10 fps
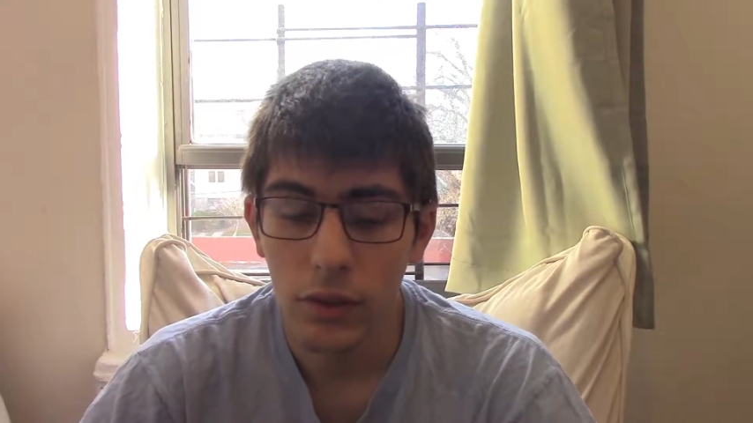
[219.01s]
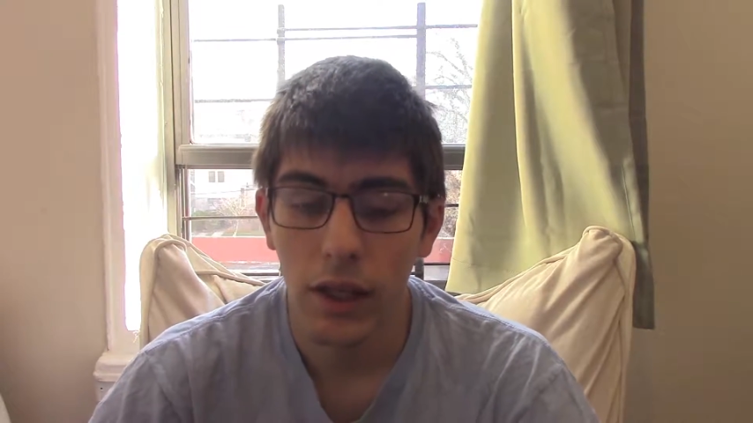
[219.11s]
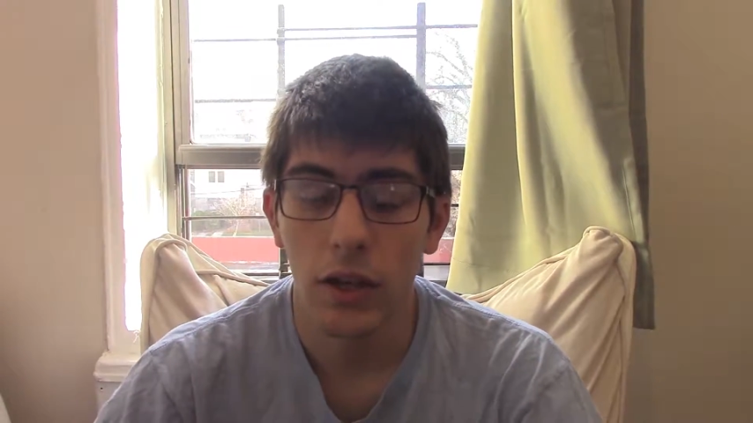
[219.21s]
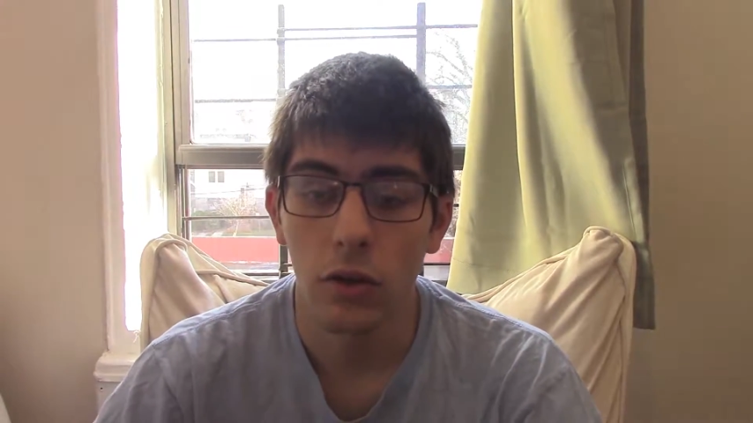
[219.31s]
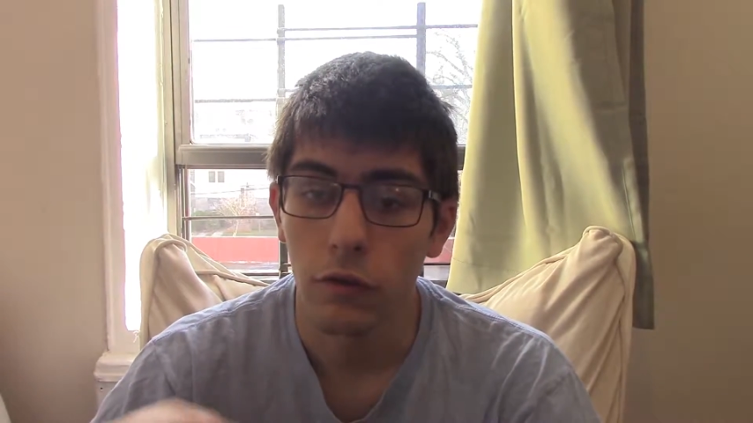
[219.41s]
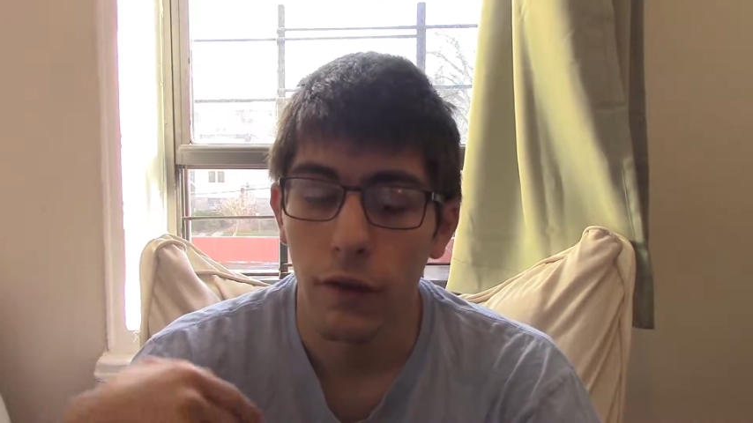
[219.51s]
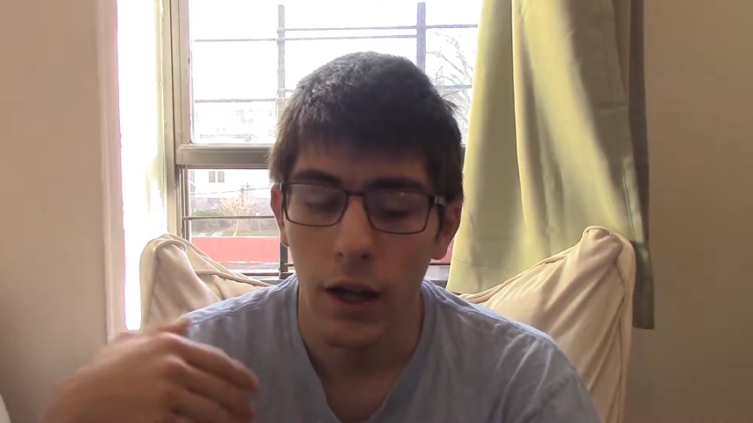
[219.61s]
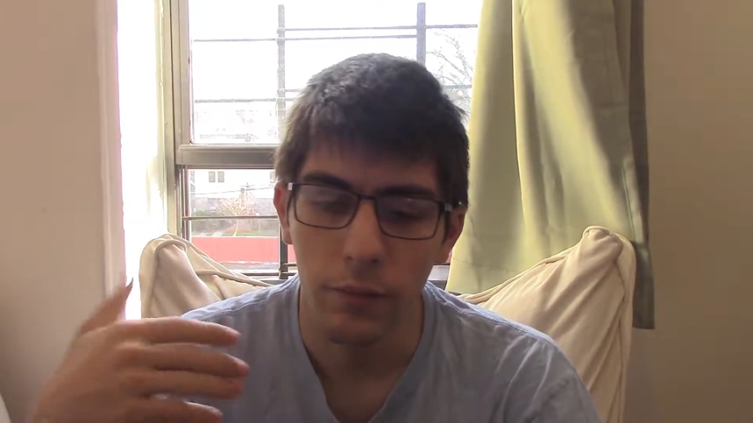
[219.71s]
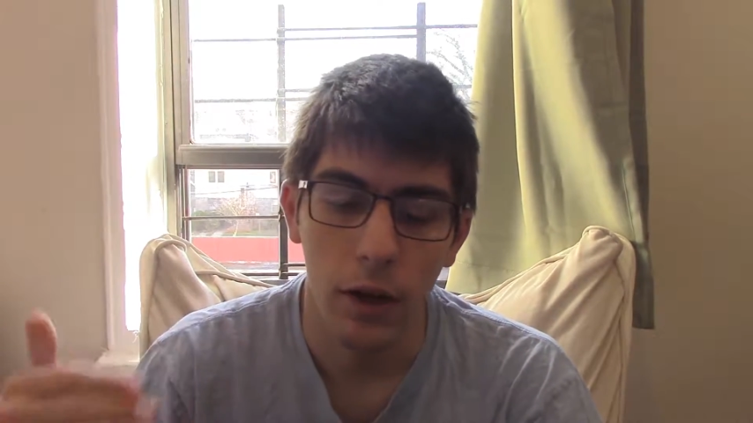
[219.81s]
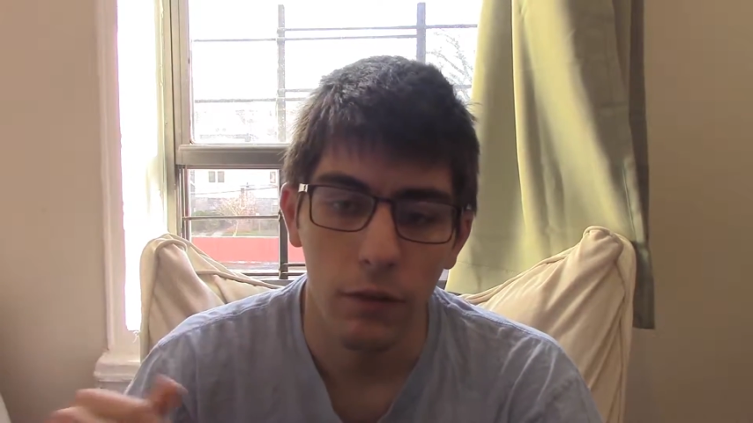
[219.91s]
get
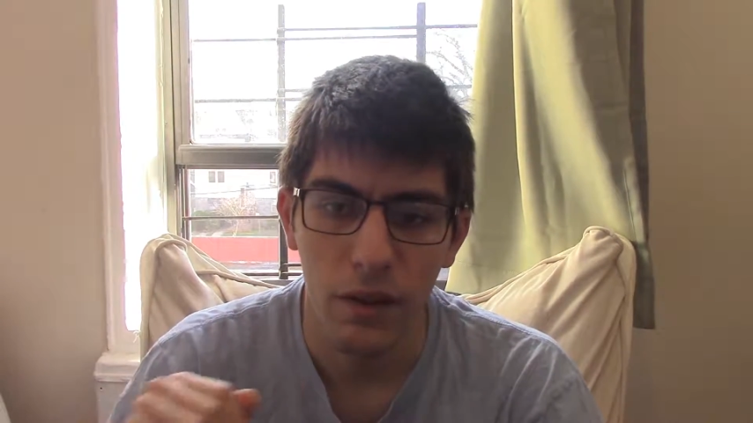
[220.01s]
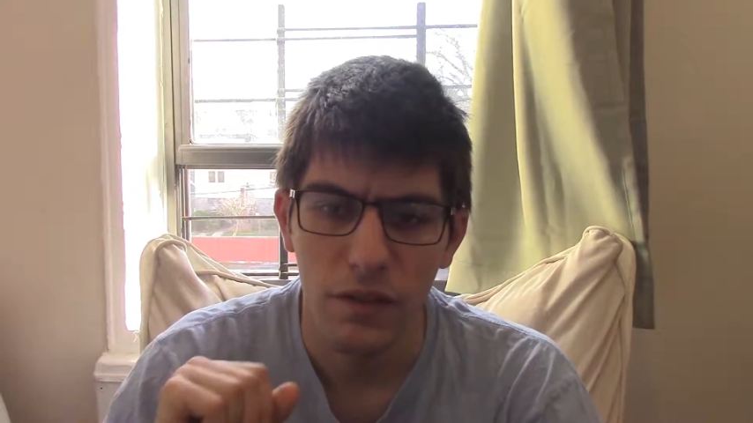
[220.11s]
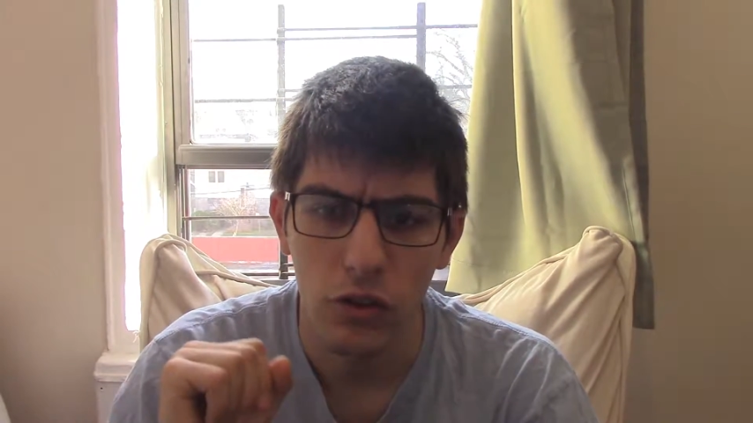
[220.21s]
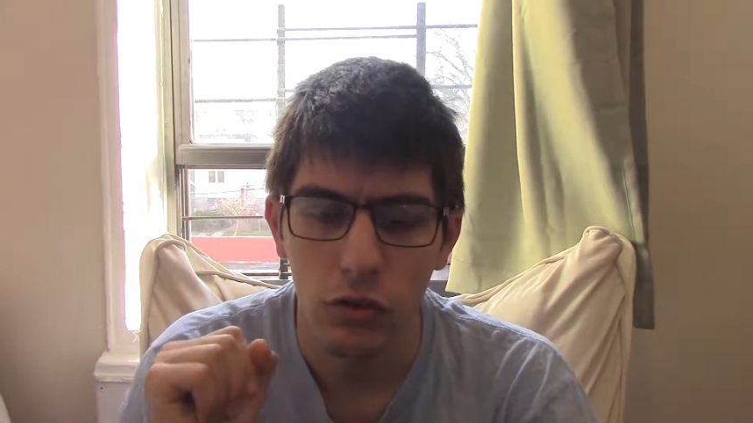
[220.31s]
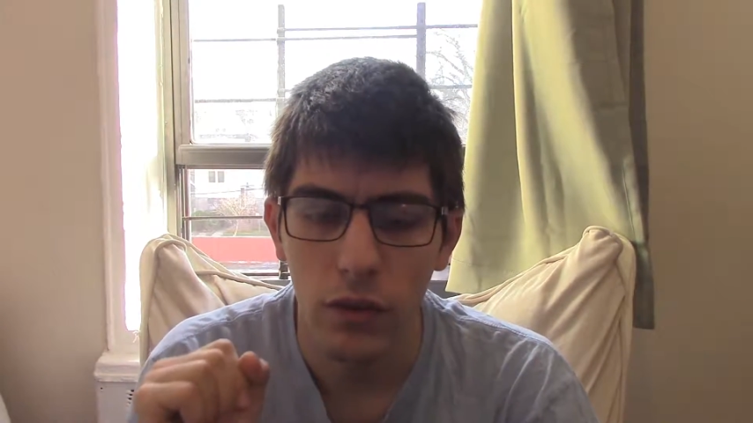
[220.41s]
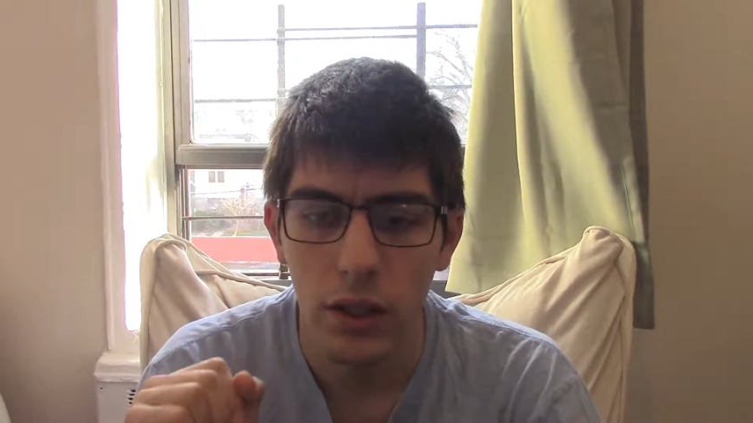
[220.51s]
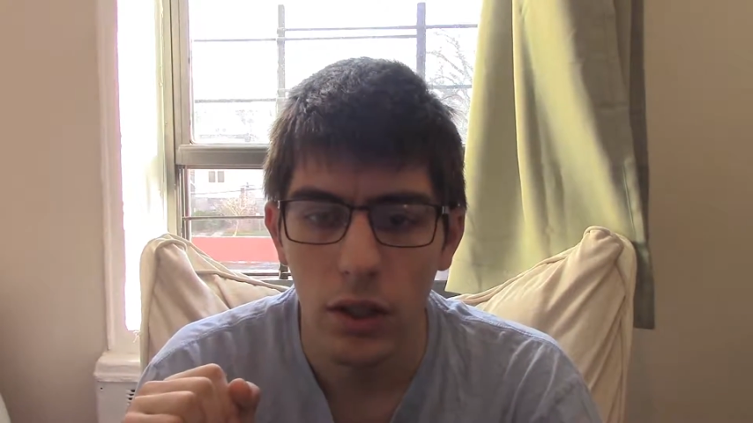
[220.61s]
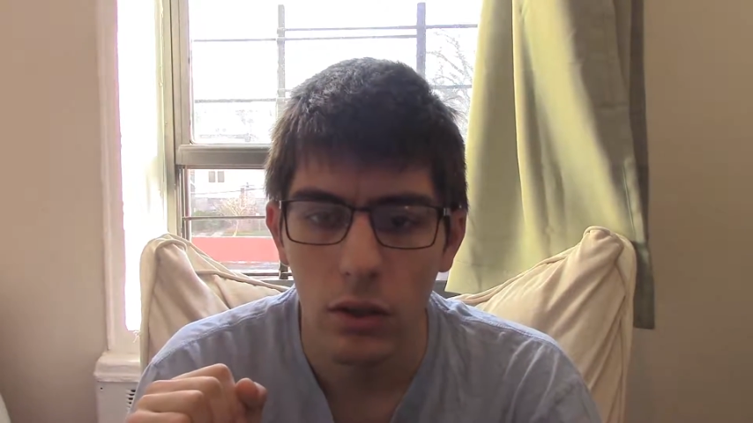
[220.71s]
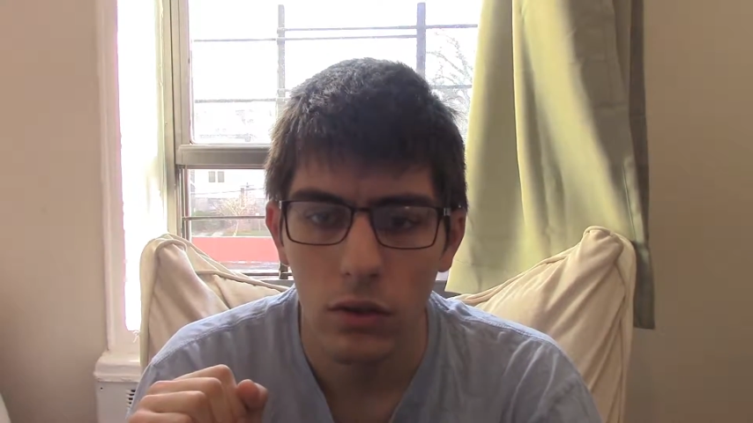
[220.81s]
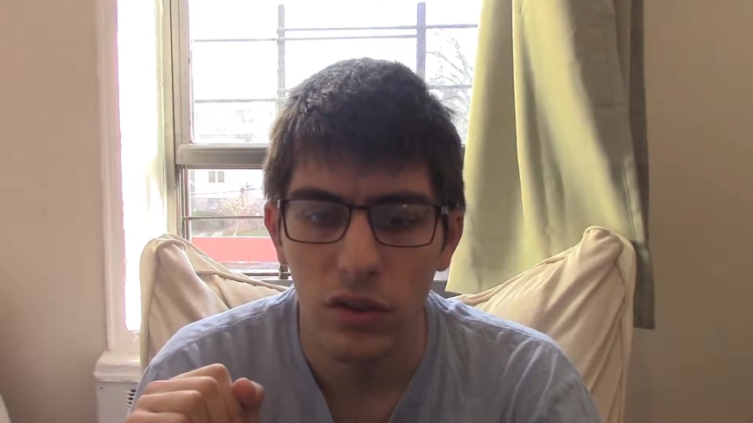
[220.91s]
notified of my, of my future
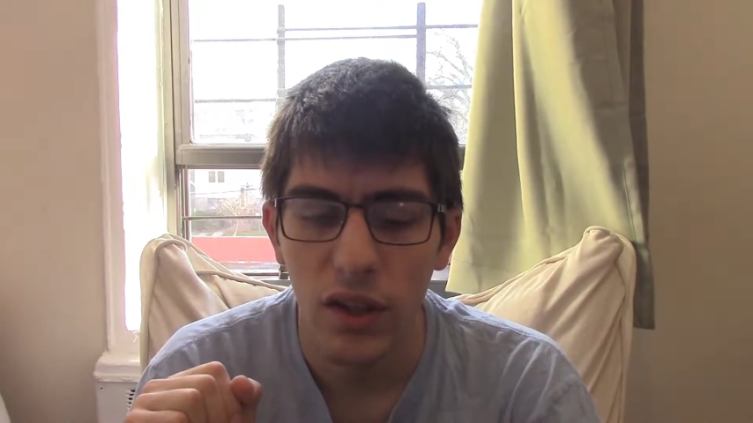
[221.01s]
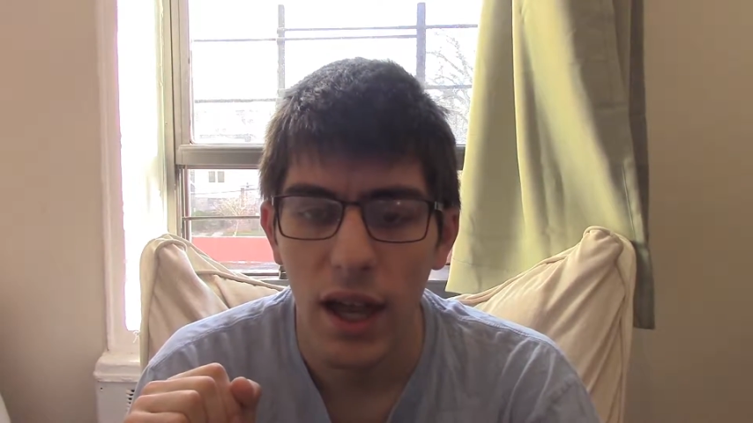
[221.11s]
videos,